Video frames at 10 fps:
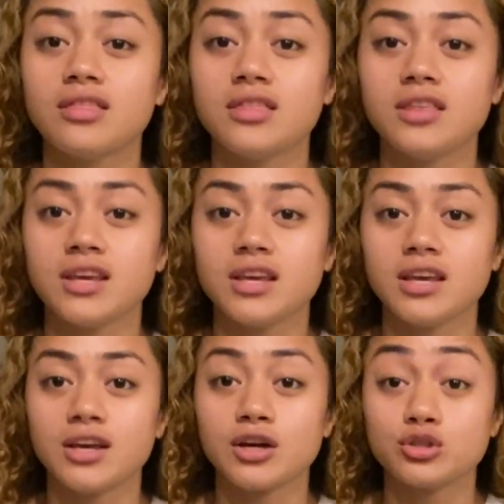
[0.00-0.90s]

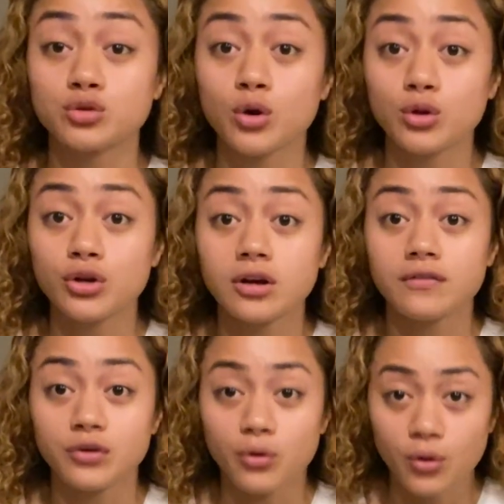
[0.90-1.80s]
the controller
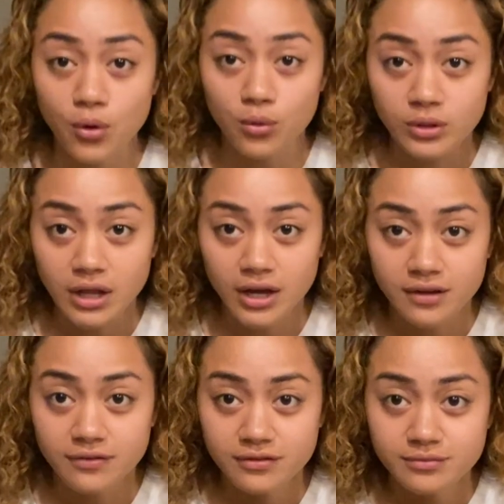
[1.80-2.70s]
of your own
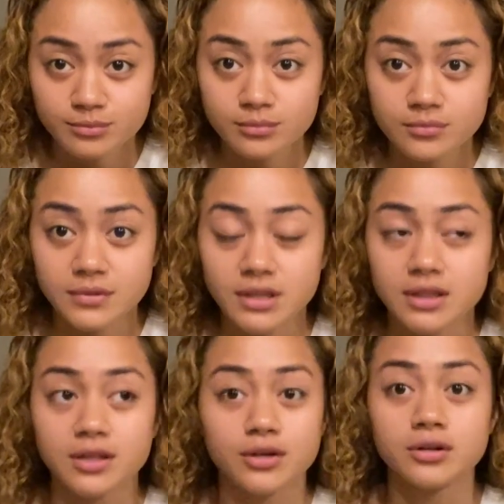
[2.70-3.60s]
life.
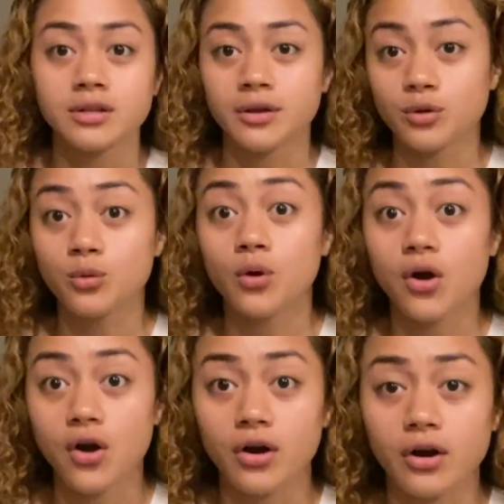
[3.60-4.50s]
Literally, you
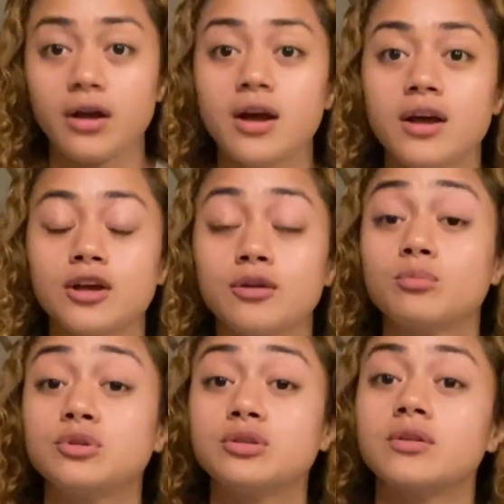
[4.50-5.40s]
are.
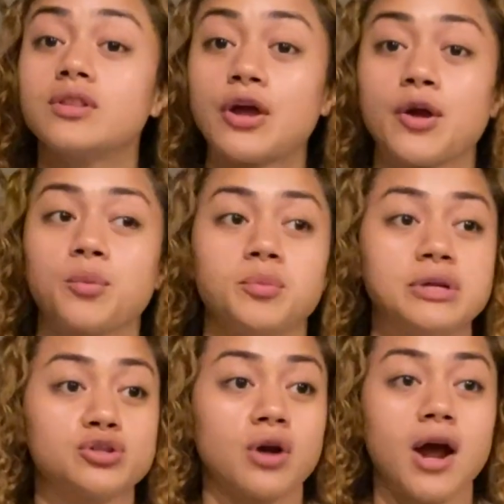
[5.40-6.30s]
There will be
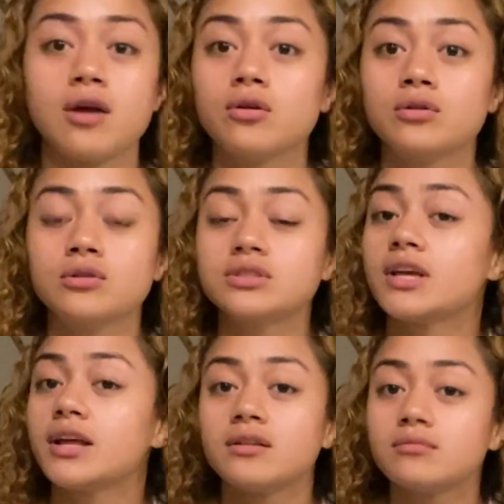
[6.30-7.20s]
trials
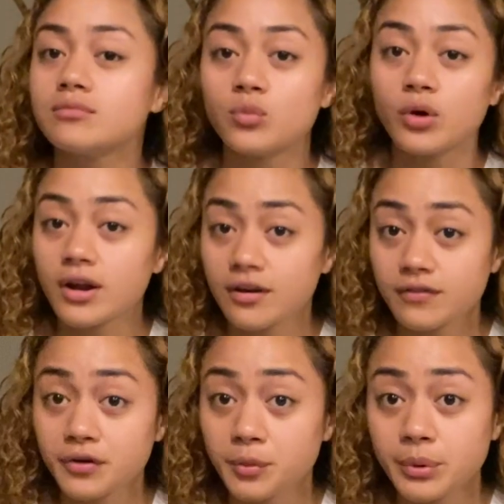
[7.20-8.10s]
and
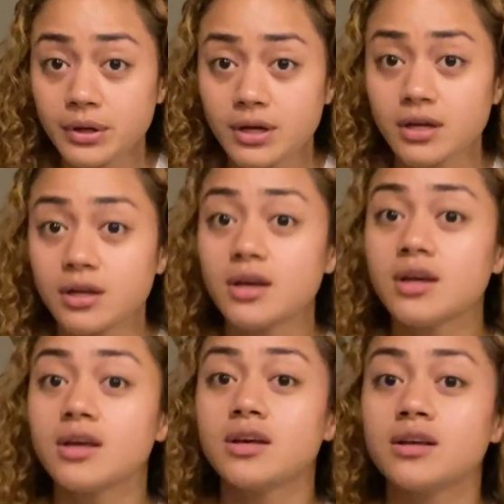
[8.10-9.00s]
whatever, but
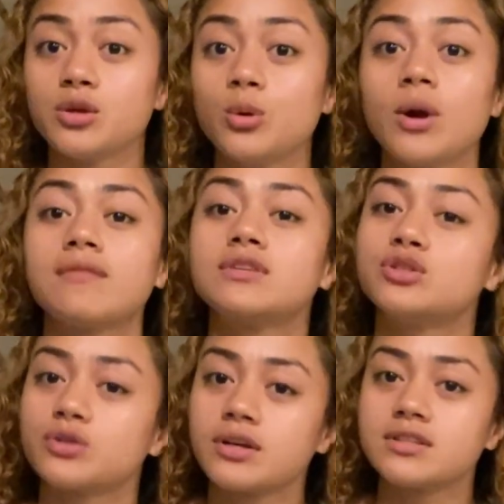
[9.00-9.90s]
you have to
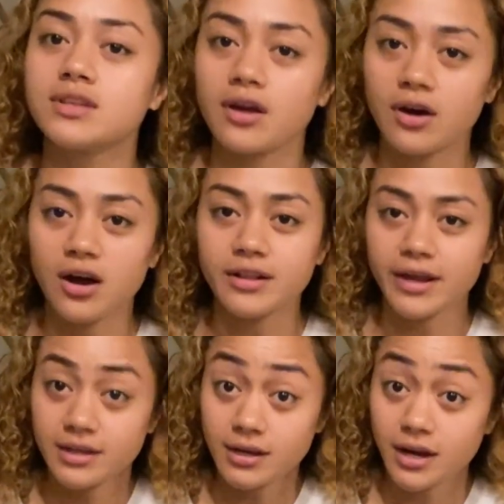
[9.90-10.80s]
trust in God that
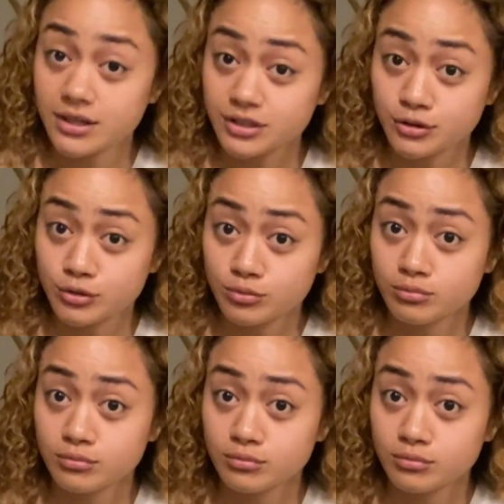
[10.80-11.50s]
He got you